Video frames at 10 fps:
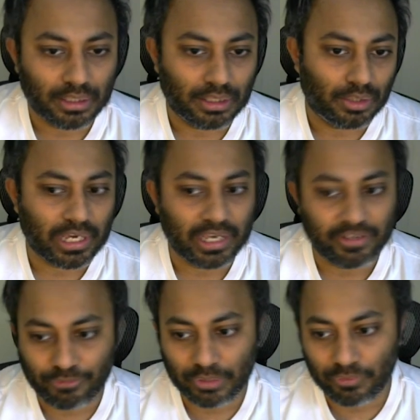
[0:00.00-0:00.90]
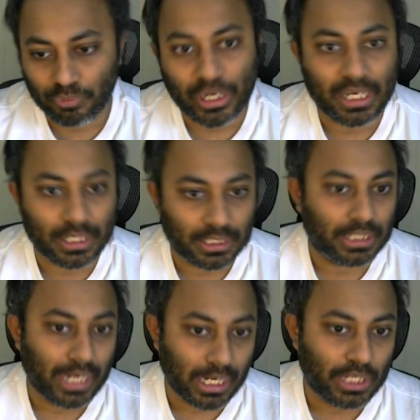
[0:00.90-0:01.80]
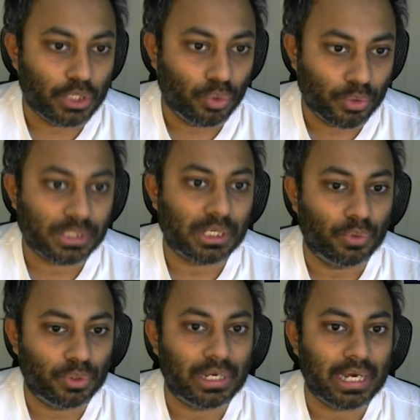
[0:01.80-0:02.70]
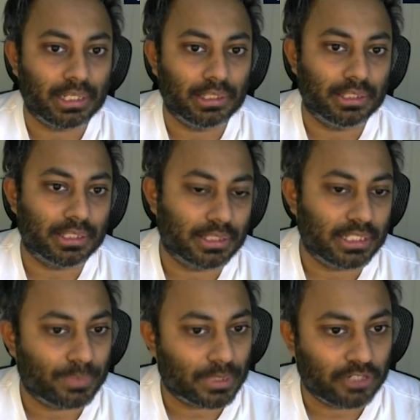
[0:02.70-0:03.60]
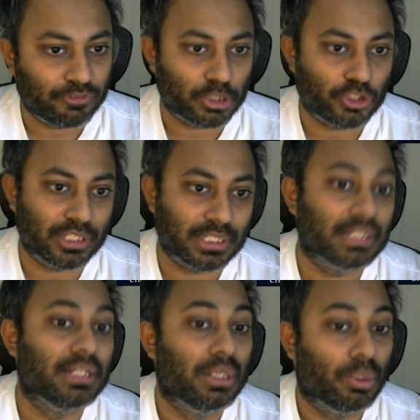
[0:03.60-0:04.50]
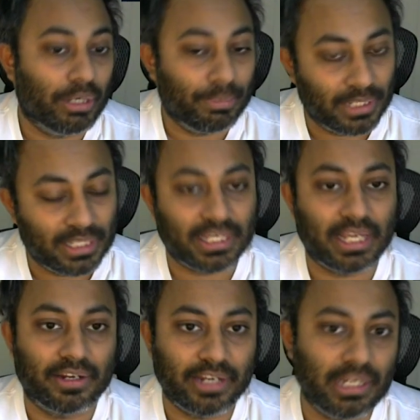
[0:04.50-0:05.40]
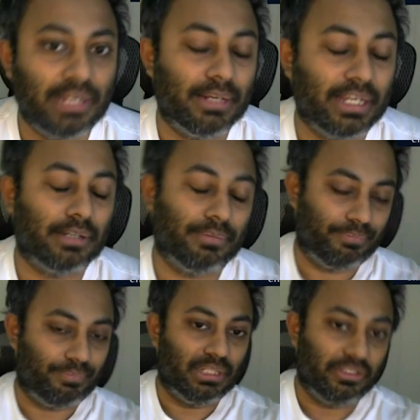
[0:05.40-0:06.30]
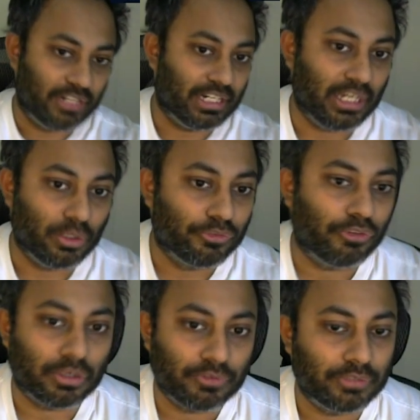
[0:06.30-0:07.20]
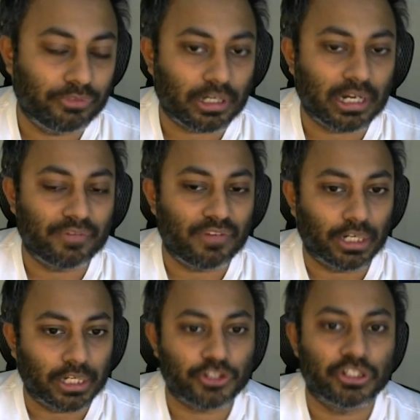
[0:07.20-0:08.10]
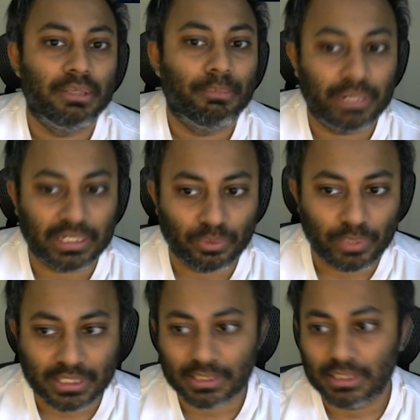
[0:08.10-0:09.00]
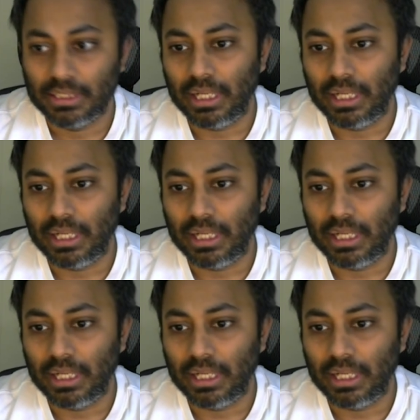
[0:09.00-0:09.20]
okay, if white really knows how to handle these kind of positions, white players can really definitely look forward for an advantage. But otherwise,